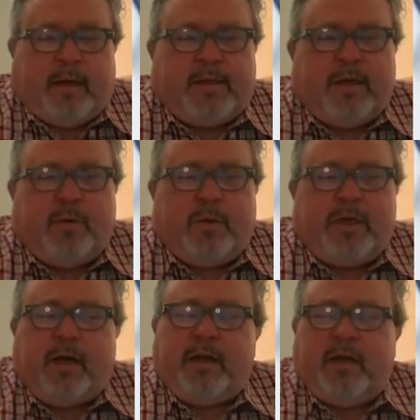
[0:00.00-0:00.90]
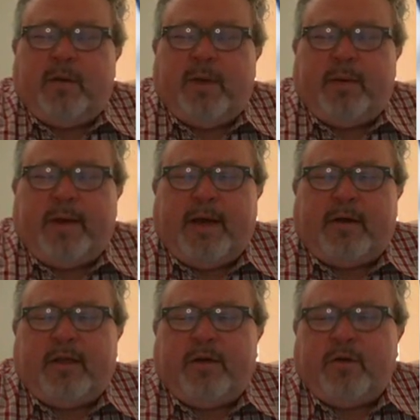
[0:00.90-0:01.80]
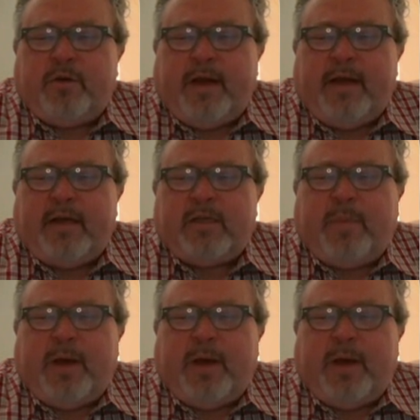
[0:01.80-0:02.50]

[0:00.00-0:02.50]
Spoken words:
So we'll talk a little bit about clinical trials,